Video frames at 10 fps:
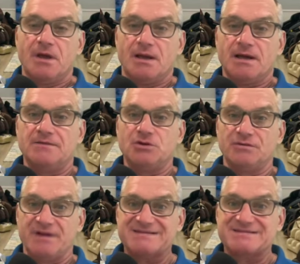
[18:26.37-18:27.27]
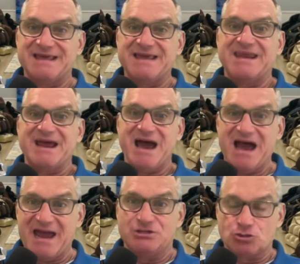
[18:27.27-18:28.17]
Uh, you know, that's they get
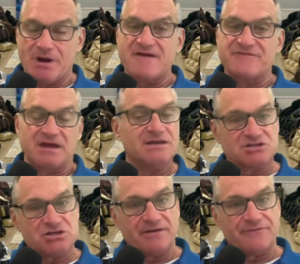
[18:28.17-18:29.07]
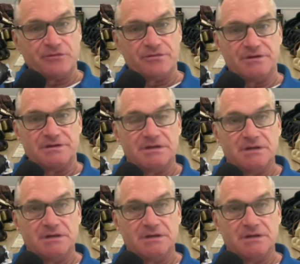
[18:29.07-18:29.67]
high traffic, and it's not for the